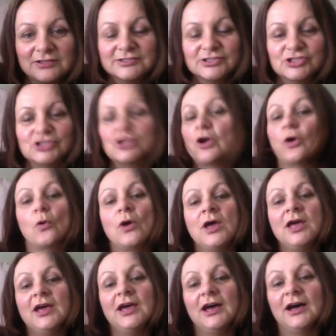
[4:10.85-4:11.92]
So
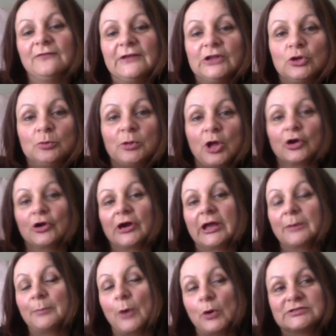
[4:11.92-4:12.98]
a fellow blogger
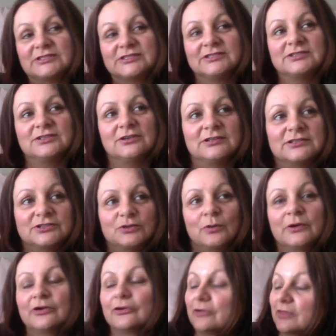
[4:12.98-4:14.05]
had posted on
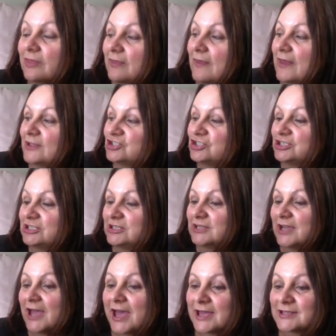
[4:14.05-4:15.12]
Twitter that she
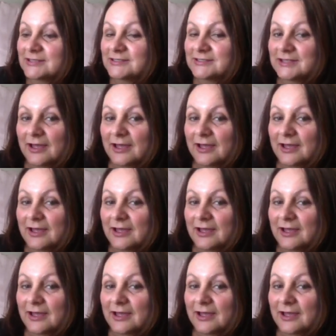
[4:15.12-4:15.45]
had